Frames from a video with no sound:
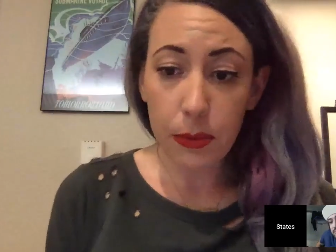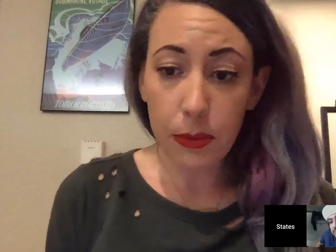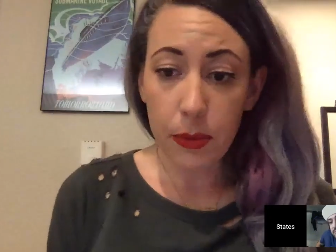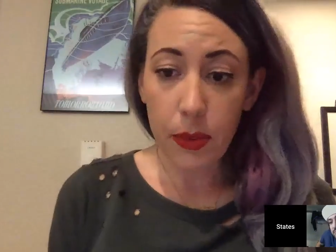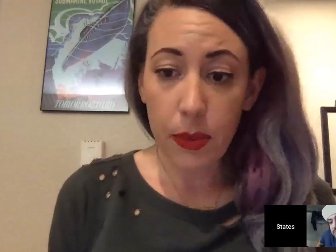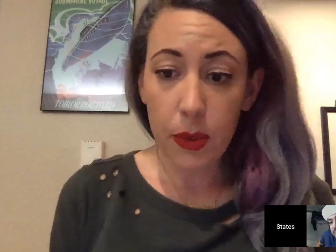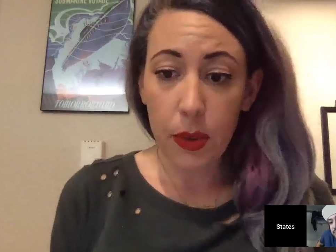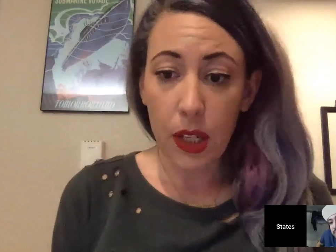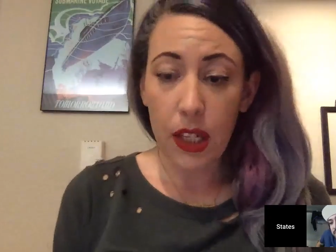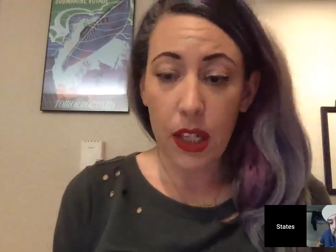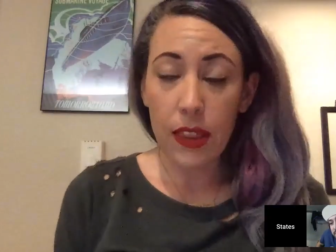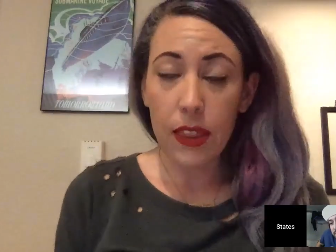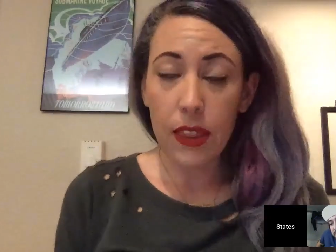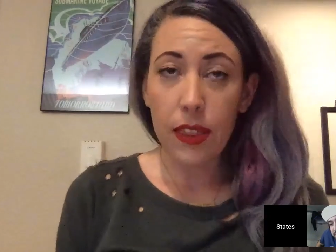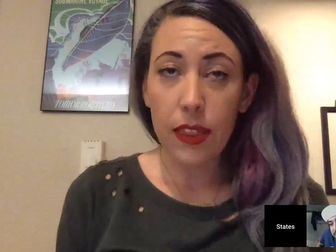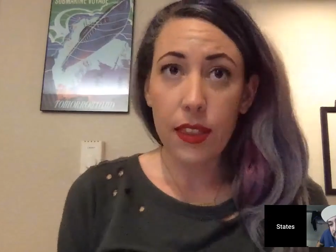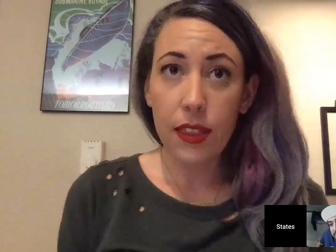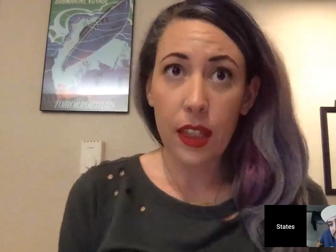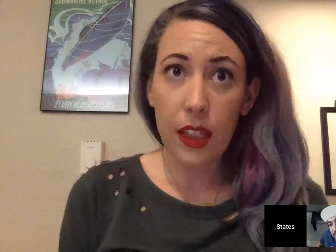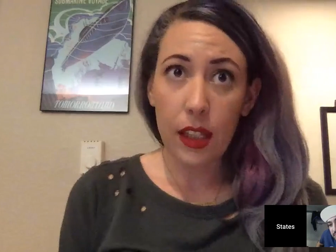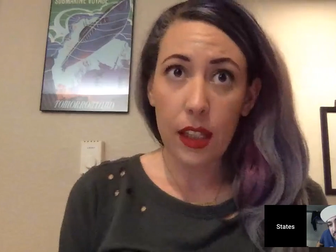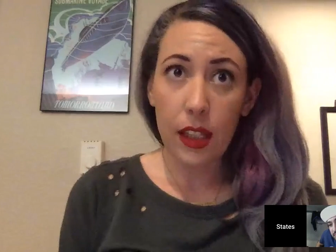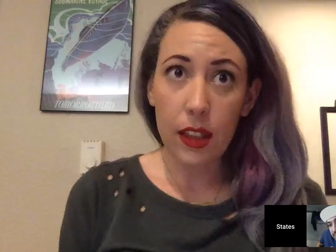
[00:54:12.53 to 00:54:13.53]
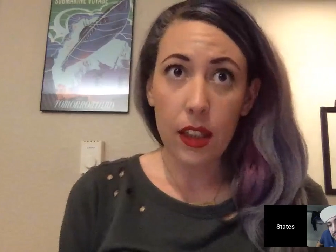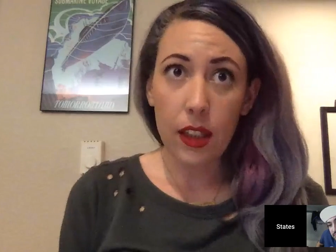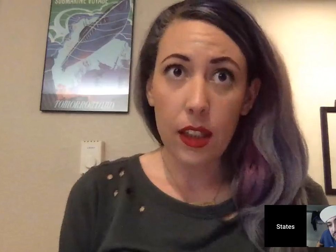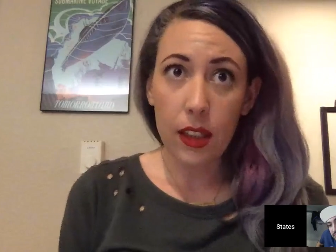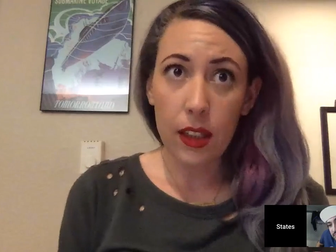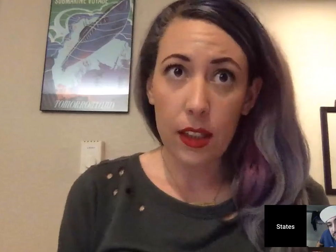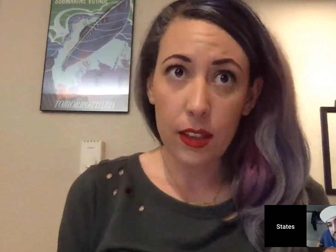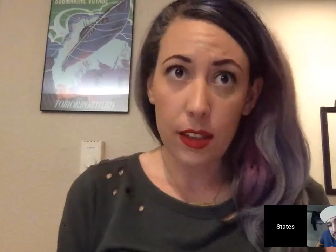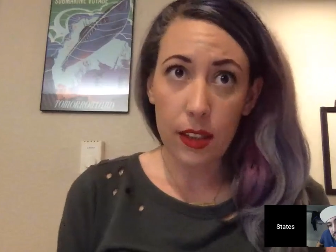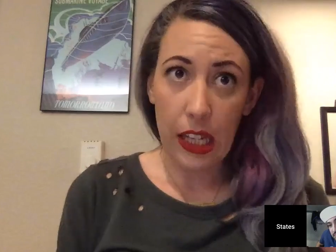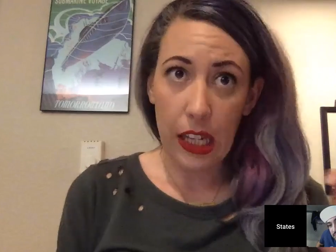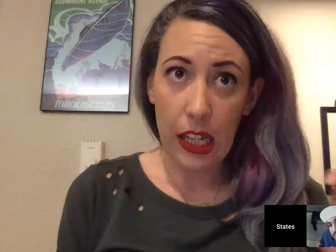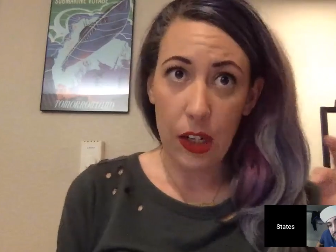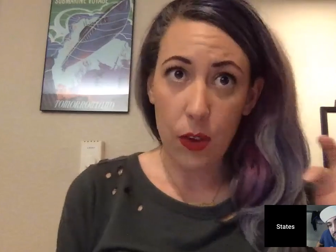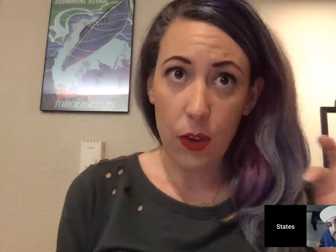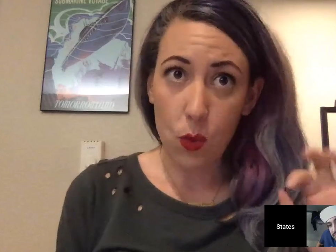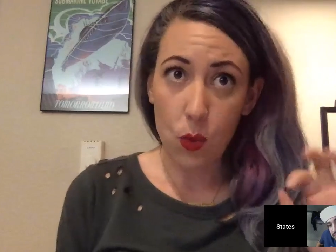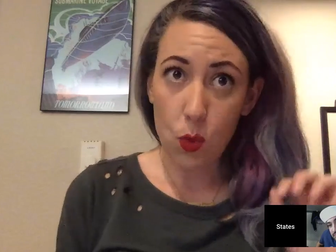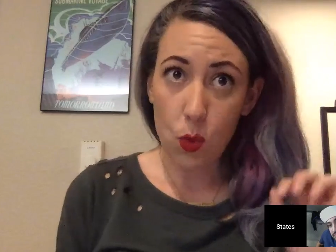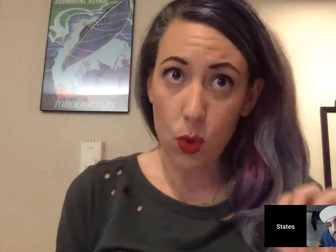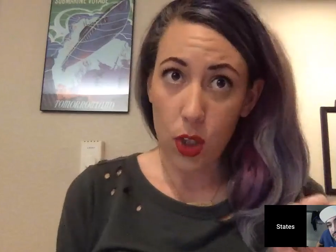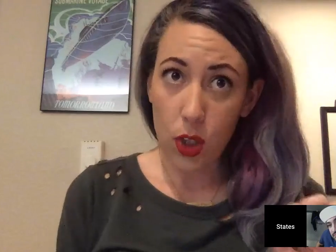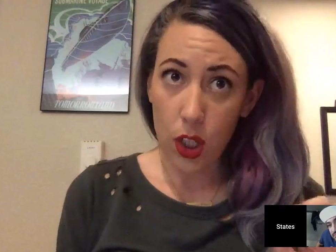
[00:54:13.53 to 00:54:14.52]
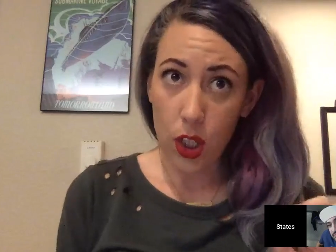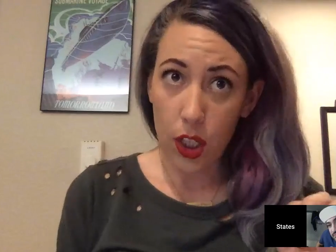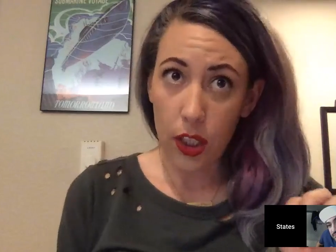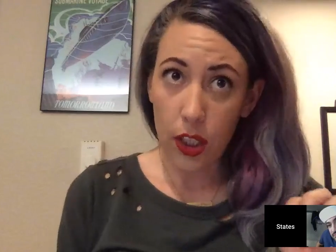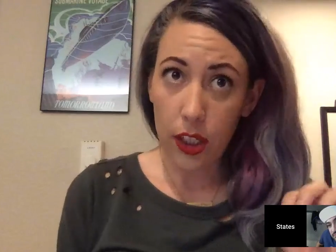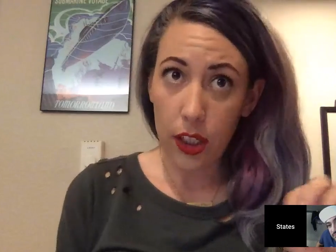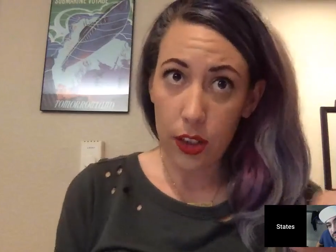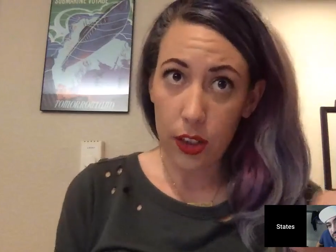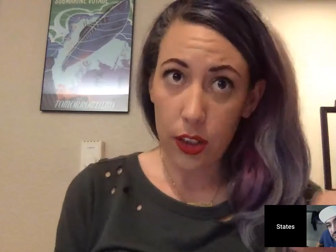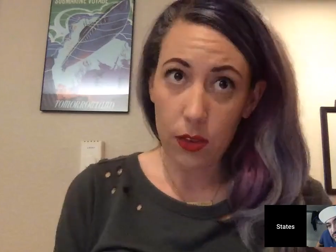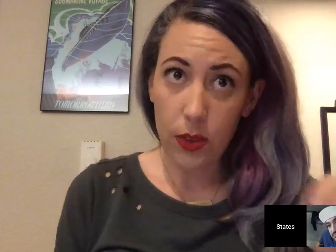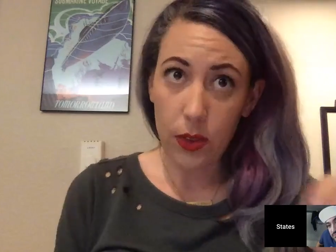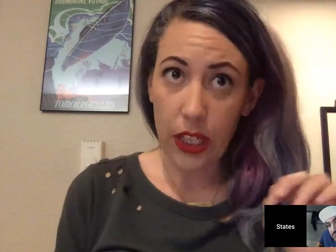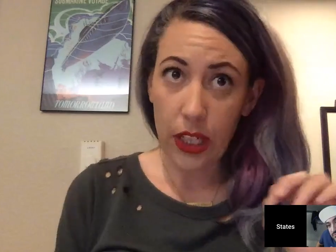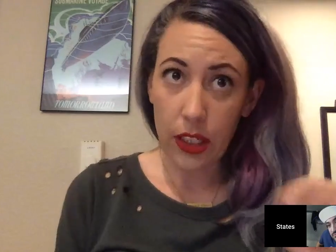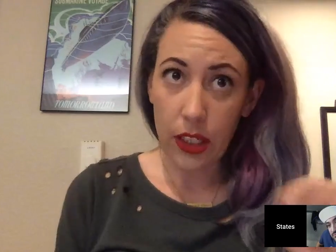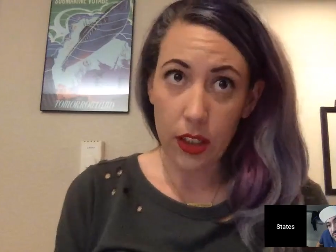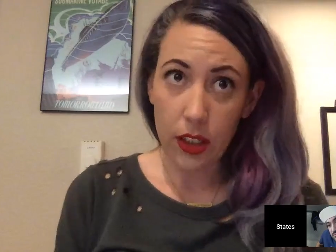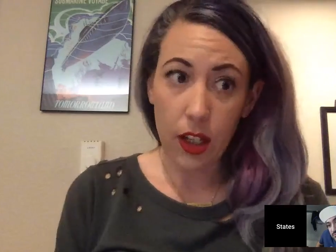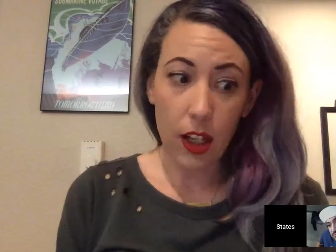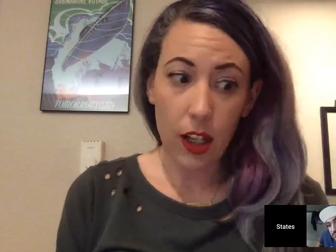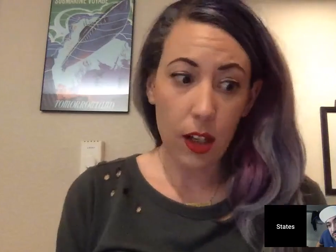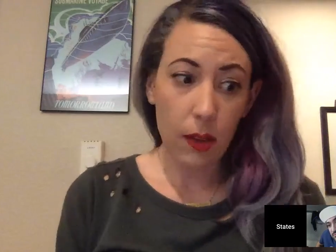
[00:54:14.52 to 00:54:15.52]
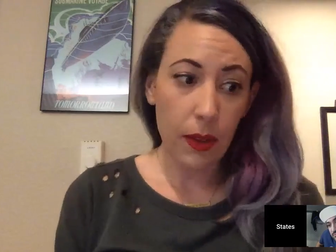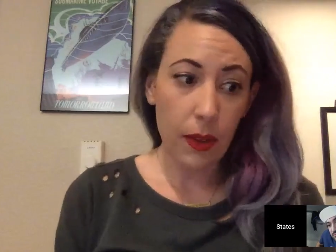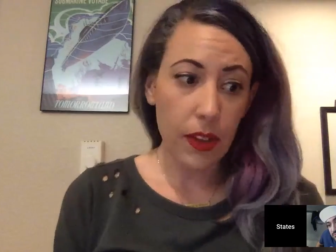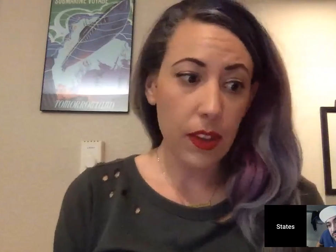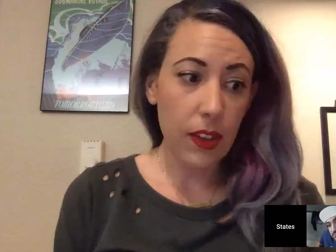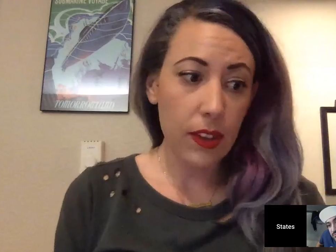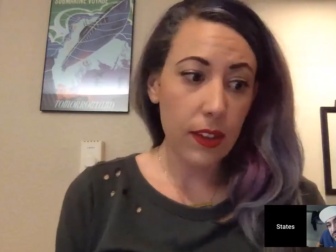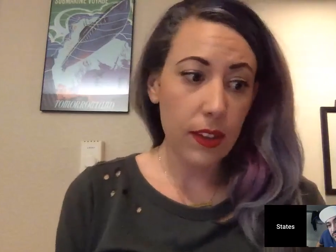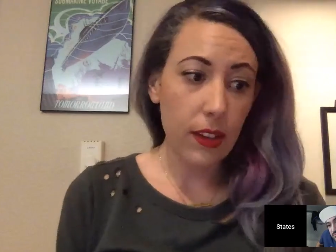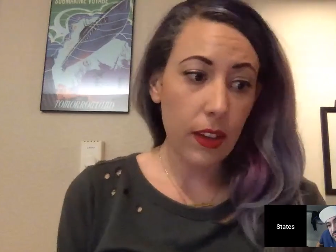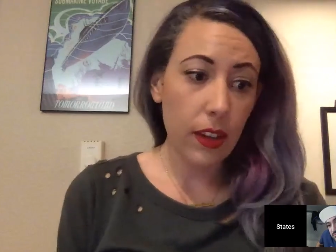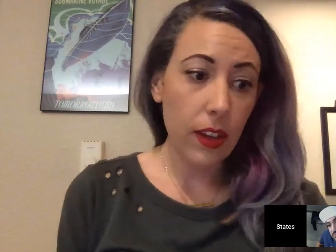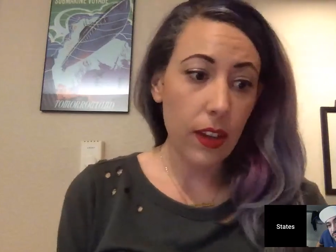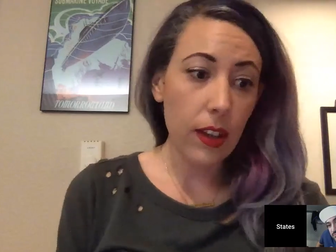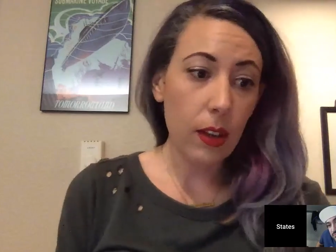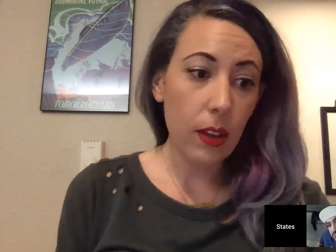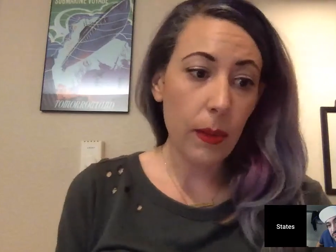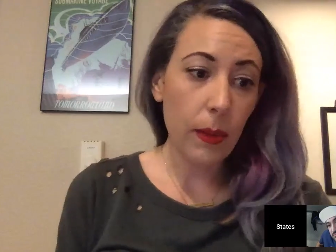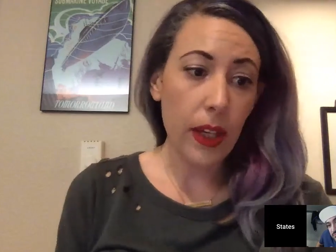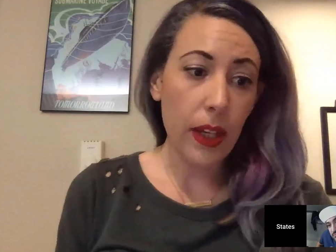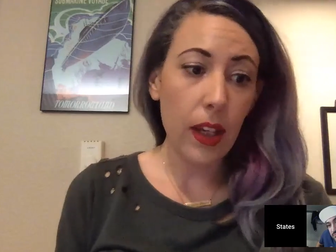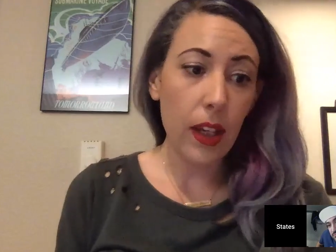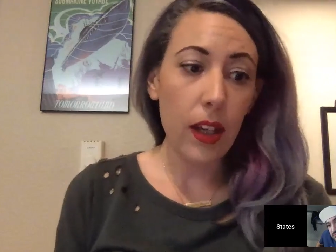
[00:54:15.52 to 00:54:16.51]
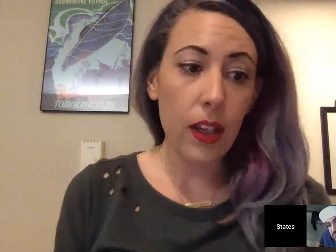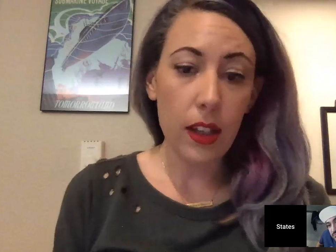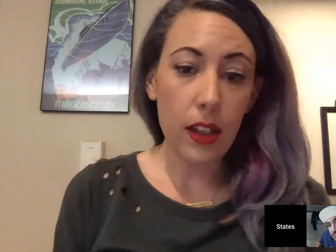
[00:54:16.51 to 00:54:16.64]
and I think that this can work, and we can talk about this a little bit,